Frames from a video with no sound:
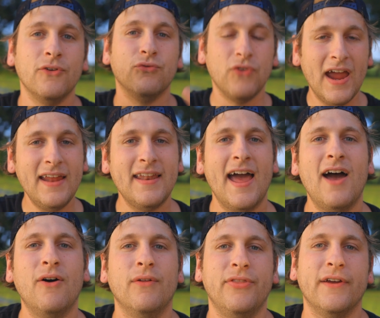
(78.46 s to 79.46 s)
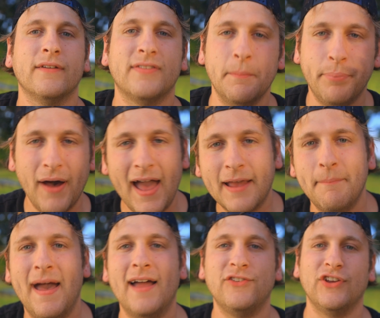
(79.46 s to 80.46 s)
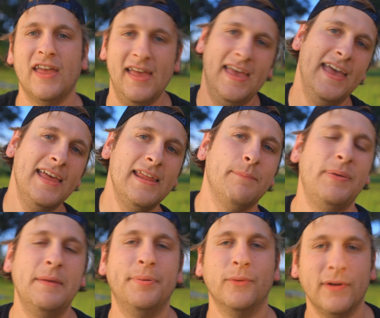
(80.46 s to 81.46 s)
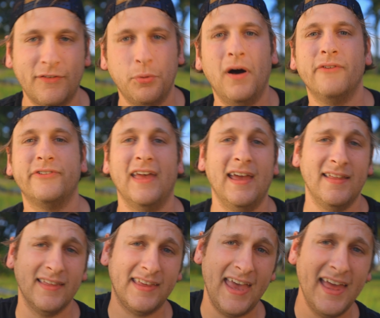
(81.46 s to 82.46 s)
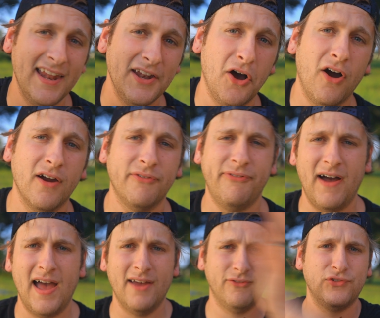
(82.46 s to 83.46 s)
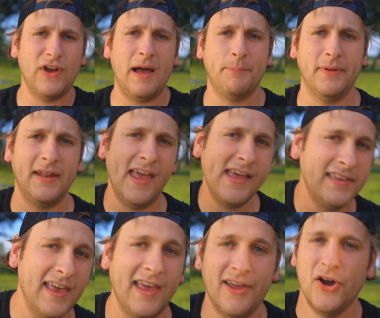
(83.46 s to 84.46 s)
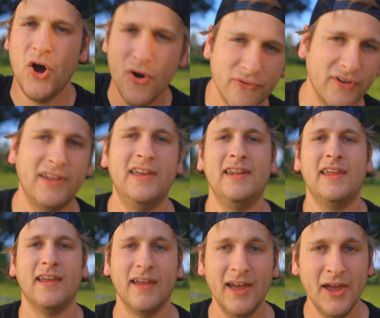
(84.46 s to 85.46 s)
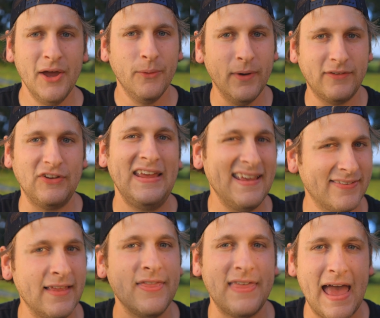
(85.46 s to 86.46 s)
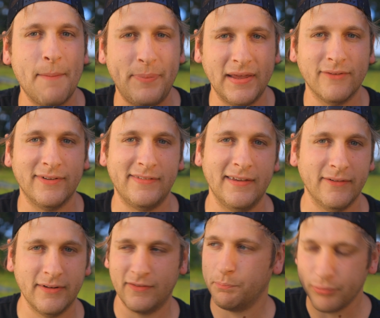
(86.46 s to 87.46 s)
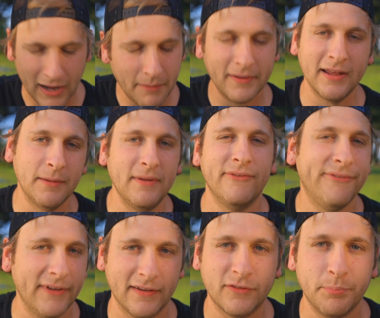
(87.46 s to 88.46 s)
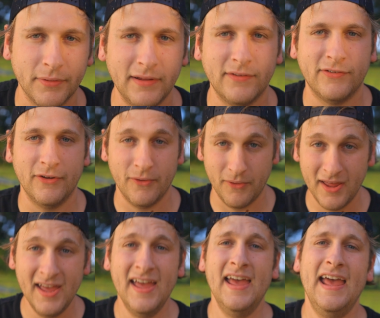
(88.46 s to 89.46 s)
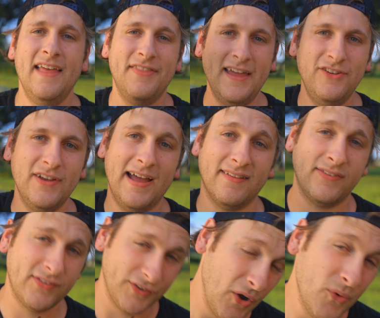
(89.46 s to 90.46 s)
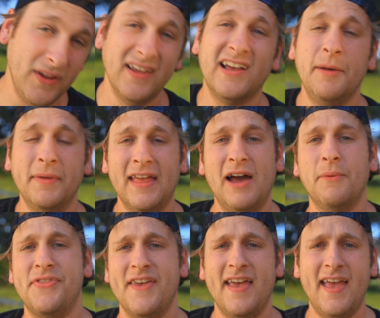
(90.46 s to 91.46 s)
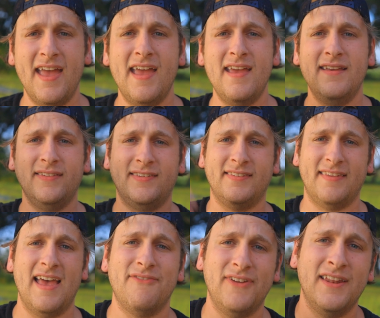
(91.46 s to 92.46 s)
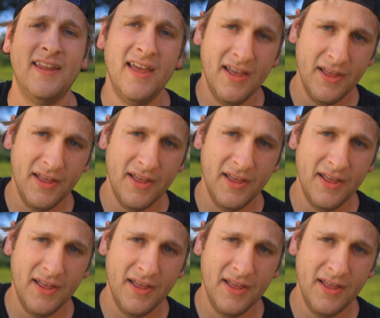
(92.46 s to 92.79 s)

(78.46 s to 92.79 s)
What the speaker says: Right now, there's the Blackmagic hitting people with 12K, the Canon R5 dropping 8K overheating, which isn't that big of a deal and it's probably gonna be fixed pretty soon. And then you got Sony coming out with the a7